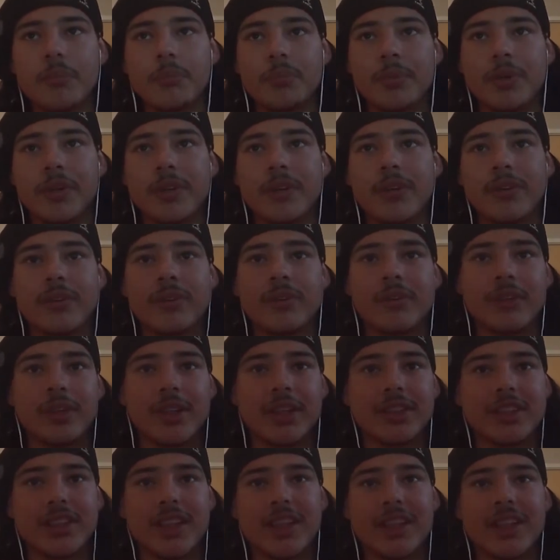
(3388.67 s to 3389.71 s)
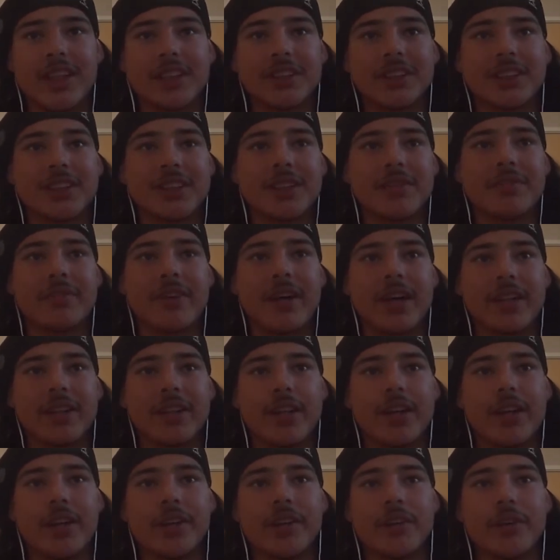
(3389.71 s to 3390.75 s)
But that's just a fact
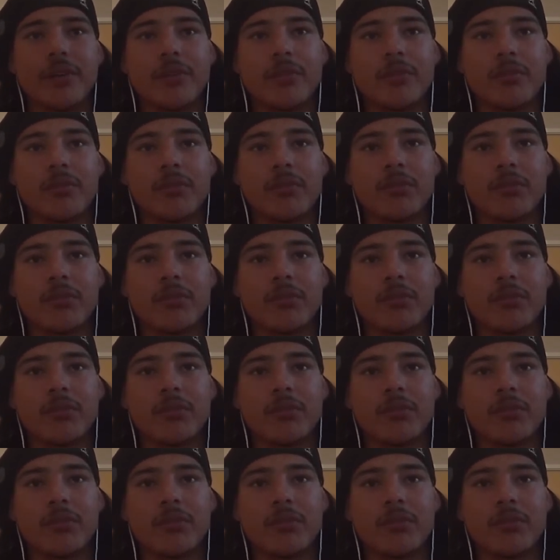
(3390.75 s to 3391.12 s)
that I know.